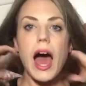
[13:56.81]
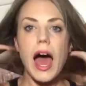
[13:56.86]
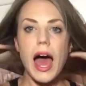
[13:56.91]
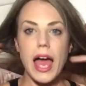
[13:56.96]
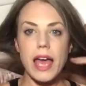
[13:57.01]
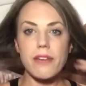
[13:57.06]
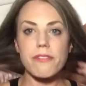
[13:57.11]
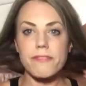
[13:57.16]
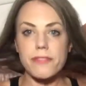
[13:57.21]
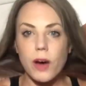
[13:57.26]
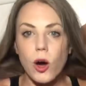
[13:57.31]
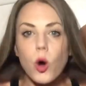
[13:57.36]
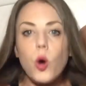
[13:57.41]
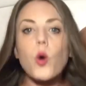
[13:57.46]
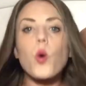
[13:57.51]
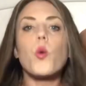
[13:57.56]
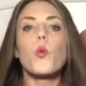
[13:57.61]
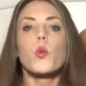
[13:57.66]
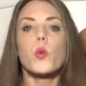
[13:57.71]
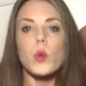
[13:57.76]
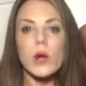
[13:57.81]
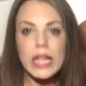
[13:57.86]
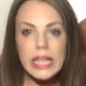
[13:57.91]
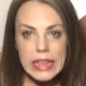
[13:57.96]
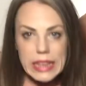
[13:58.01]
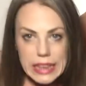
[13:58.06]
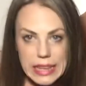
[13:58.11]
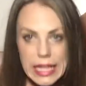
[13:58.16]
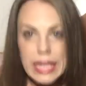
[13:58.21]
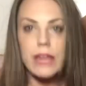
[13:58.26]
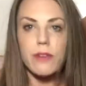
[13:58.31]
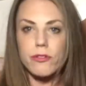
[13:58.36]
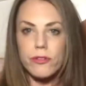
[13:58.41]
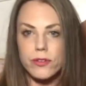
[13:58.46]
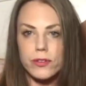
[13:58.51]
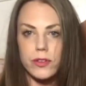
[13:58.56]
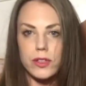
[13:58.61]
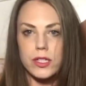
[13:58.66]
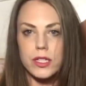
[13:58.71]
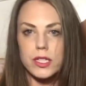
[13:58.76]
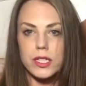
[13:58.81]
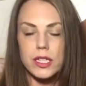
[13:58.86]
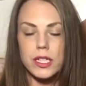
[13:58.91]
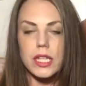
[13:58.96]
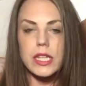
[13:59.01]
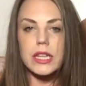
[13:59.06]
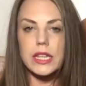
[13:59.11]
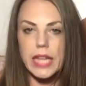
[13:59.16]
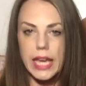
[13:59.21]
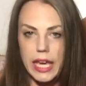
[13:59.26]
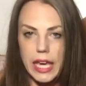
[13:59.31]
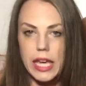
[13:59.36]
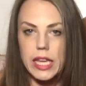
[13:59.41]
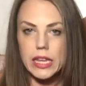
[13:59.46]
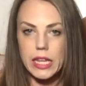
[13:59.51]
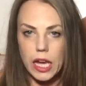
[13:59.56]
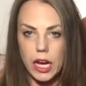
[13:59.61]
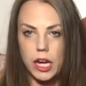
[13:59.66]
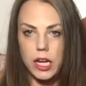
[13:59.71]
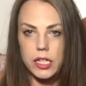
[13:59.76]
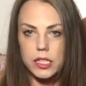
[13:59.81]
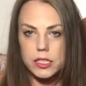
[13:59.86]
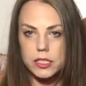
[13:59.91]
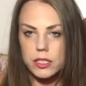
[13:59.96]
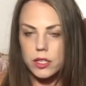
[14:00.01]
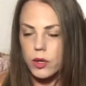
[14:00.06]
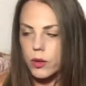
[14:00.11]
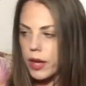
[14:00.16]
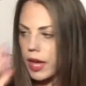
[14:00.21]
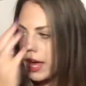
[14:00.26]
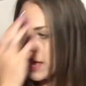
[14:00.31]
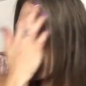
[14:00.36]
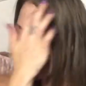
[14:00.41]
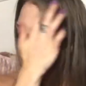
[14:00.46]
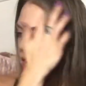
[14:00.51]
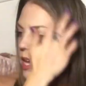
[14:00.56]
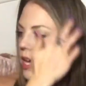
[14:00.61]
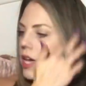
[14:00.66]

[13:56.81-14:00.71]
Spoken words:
I felt relief laying there. Okay.